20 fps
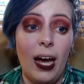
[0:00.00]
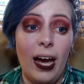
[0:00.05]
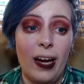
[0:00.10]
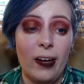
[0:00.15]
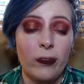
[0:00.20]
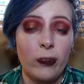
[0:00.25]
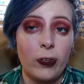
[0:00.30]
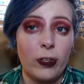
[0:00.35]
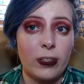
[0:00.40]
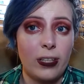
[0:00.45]

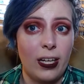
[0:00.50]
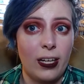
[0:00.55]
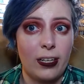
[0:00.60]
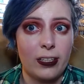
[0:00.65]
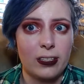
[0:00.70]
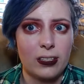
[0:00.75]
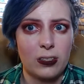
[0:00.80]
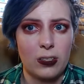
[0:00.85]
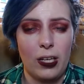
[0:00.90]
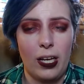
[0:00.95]
I've heard that
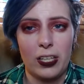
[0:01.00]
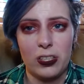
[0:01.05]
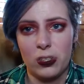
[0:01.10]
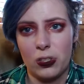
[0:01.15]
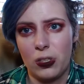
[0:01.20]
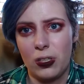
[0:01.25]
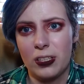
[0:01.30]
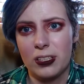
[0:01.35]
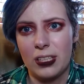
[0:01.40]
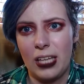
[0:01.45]
it's as
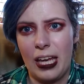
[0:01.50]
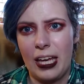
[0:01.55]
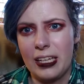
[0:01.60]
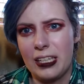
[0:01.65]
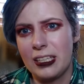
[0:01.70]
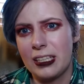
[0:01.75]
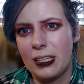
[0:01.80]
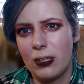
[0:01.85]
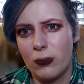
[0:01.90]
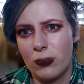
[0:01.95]
good as
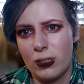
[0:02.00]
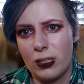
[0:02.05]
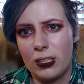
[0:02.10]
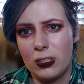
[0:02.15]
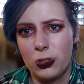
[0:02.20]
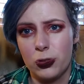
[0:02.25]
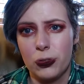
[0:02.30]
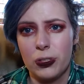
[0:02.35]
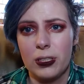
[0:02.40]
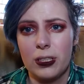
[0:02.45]
any given
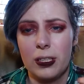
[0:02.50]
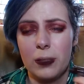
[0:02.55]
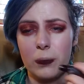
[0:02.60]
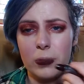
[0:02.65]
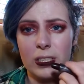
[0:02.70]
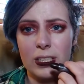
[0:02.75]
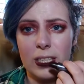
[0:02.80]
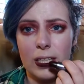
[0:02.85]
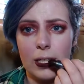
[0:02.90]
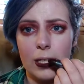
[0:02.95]
luxury
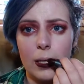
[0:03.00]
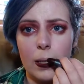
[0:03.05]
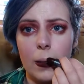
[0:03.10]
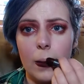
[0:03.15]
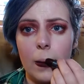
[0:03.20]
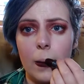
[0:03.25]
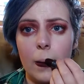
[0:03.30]
lipstick.